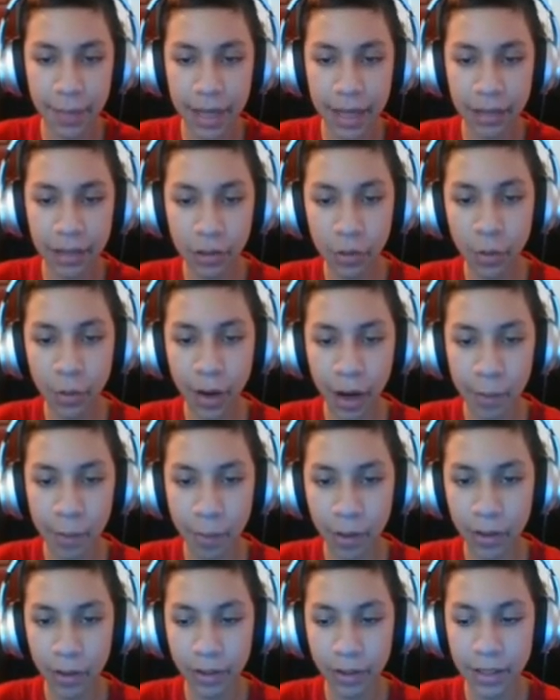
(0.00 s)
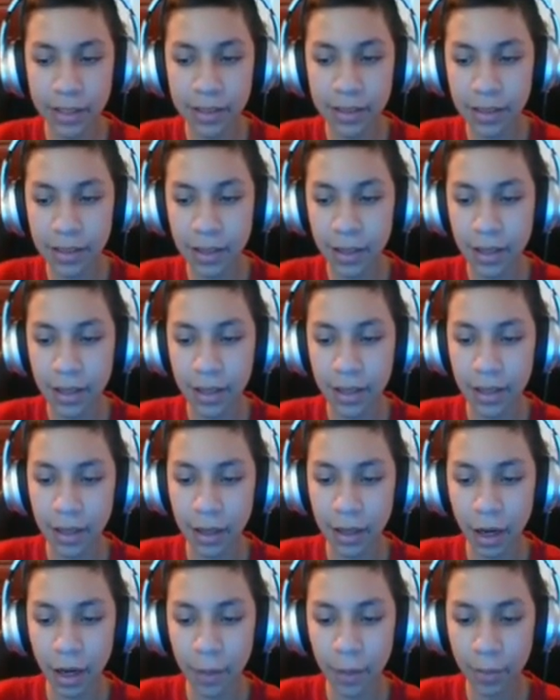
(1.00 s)
I don't know where our pearl is.
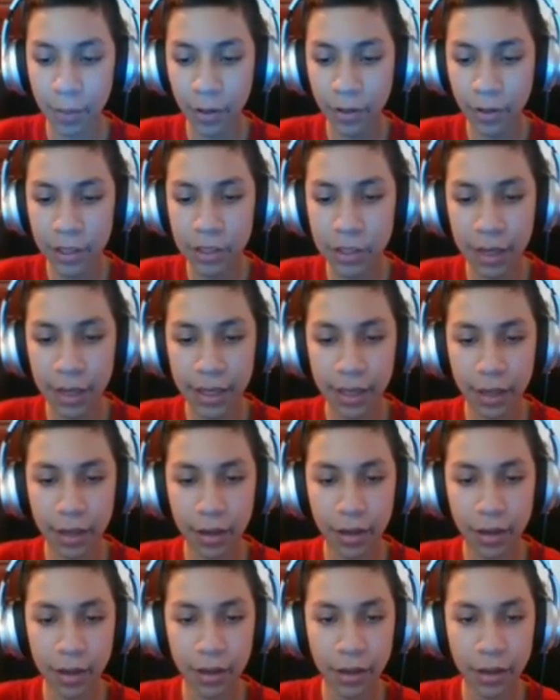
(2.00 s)
Our pearl is right here.